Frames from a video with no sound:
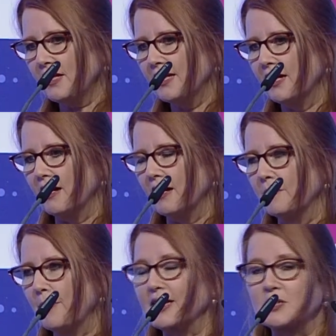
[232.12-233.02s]

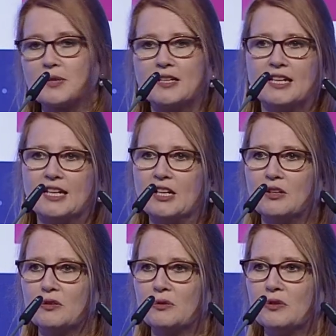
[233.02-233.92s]
banks within the
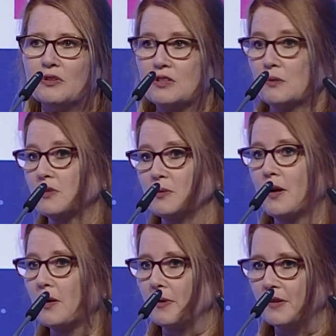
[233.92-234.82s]
EU don't want to
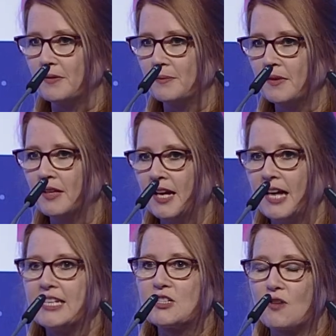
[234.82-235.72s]
work with,
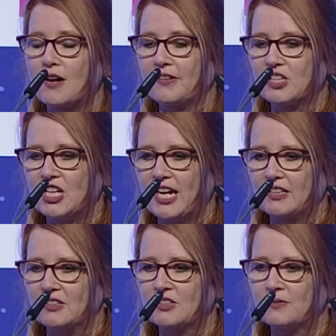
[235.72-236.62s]
and it's driving
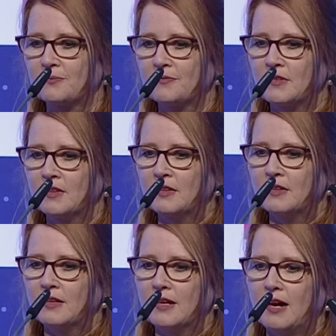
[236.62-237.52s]
change.
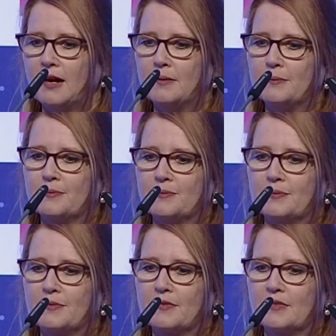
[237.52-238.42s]

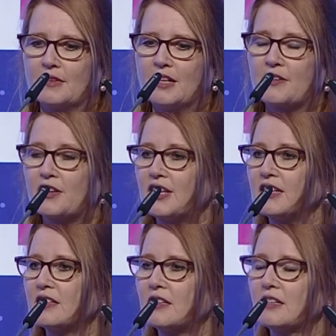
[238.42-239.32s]
The other
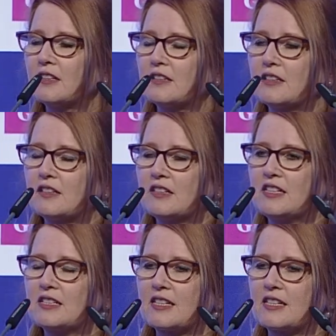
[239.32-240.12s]
thing that that these